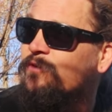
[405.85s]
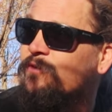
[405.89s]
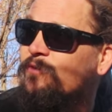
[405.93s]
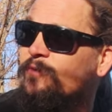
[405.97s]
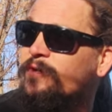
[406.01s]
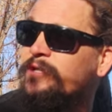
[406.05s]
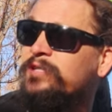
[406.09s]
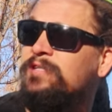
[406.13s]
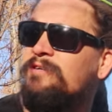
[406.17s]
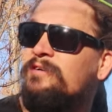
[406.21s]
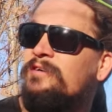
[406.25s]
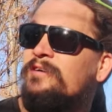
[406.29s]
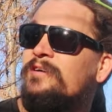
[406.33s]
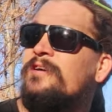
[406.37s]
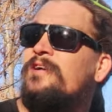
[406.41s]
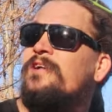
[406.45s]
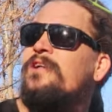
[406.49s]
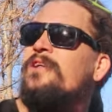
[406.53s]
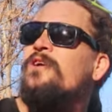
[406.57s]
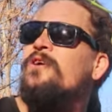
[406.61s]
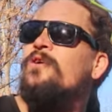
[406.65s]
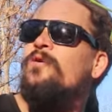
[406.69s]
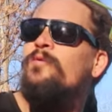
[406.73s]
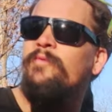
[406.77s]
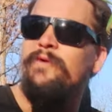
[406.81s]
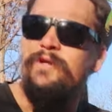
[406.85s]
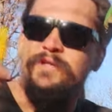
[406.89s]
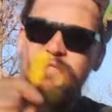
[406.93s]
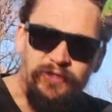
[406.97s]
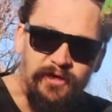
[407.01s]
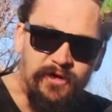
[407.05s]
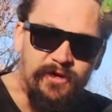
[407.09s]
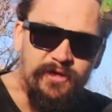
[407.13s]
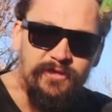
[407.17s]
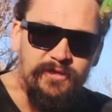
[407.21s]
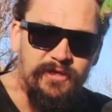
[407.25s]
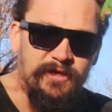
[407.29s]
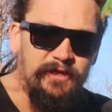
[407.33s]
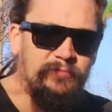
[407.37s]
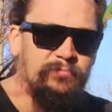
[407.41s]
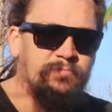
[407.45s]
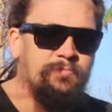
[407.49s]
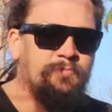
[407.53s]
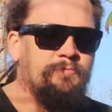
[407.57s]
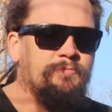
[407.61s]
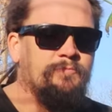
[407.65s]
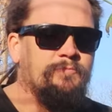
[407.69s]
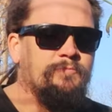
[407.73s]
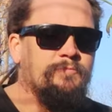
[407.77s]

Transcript: the winter, return them